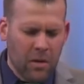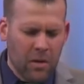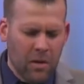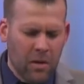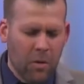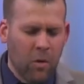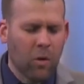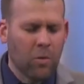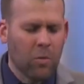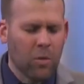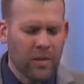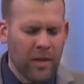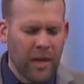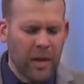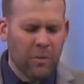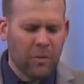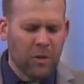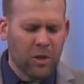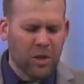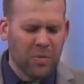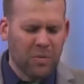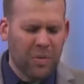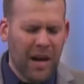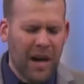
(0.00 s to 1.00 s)
Lord, would they
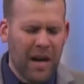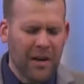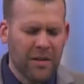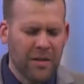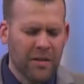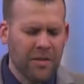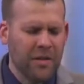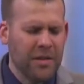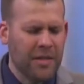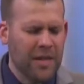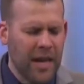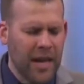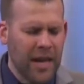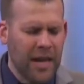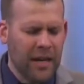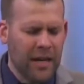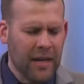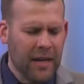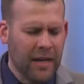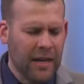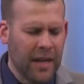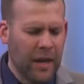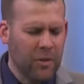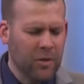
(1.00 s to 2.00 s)
respond to you today
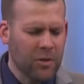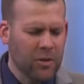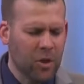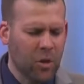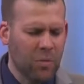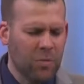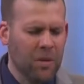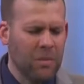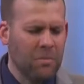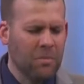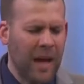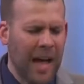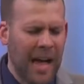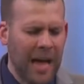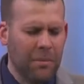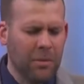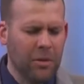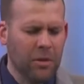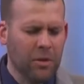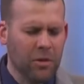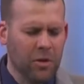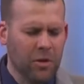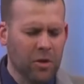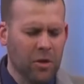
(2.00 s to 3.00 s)
and allow us to open the
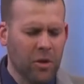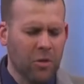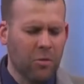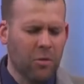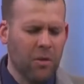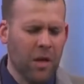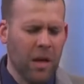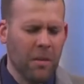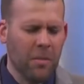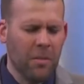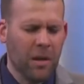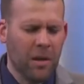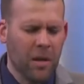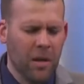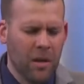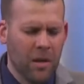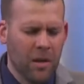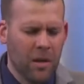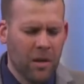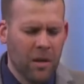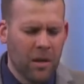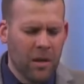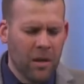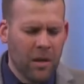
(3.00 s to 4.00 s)
Bible and show them
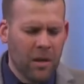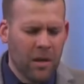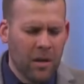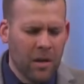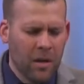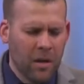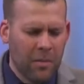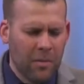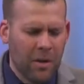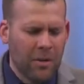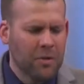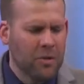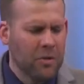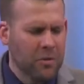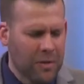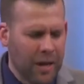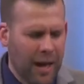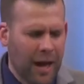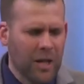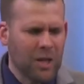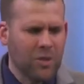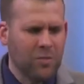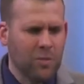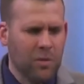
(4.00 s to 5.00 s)
about your
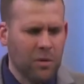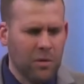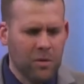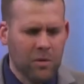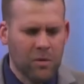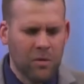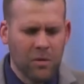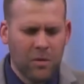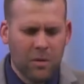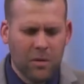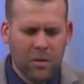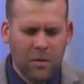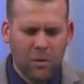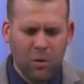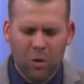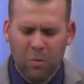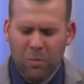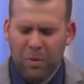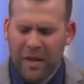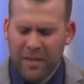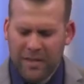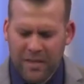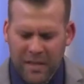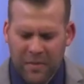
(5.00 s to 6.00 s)
gospel? Lord,
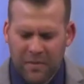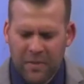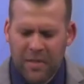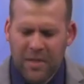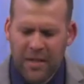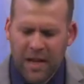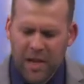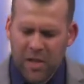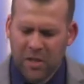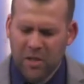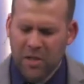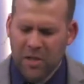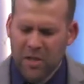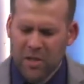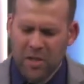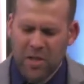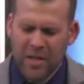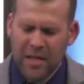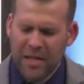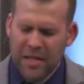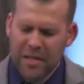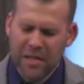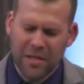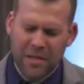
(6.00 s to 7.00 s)
bless this invitation. In
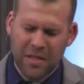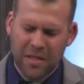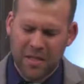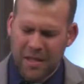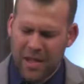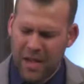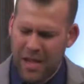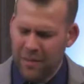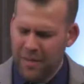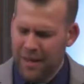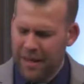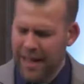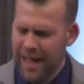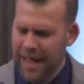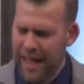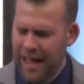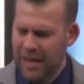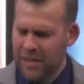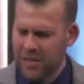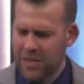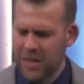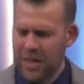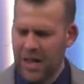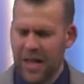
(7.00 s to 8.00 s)
Jesus' name I
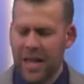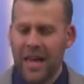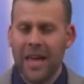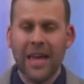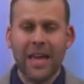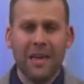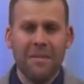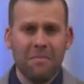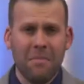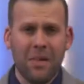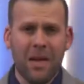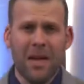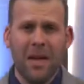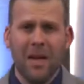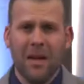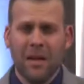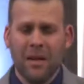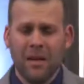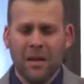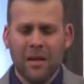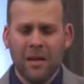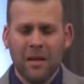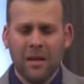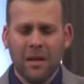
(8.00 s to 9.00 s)
ask, amen.